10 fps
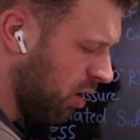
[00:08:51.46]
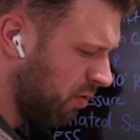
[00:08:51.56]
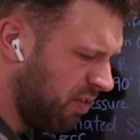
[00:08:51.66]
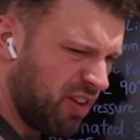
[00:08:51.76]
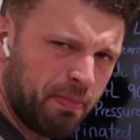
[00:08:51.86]

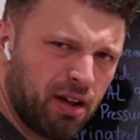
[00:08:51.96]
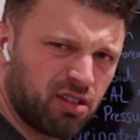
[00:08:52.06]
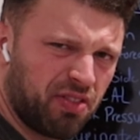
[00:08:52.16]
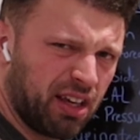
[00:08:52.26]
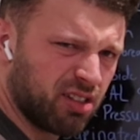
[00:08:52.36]
50 pounds
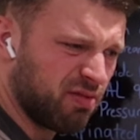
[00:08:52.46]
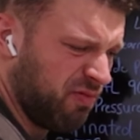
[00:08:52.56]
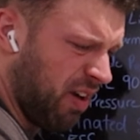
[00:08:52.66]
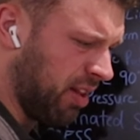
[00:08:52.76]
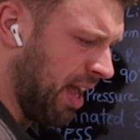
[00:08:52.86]
I think is
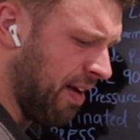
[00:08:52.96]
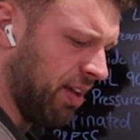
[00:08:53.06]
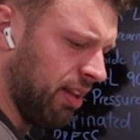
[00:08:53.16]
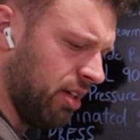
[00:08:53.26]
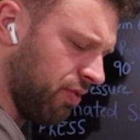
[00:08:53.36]
fairly
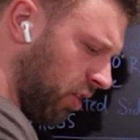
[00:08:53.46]
heavy, at least